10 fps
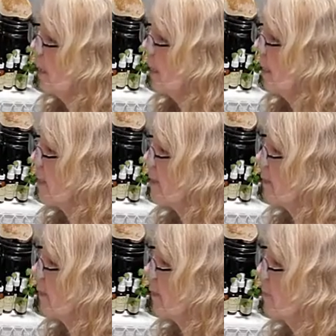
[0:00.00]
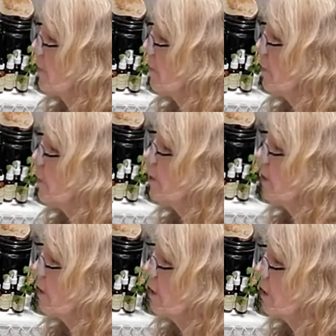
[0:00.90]
And so I prefer to
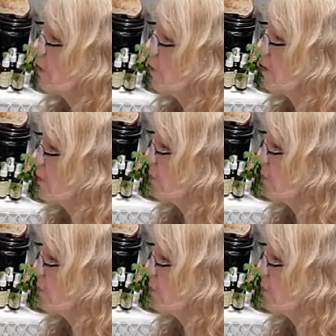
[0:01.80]
not use it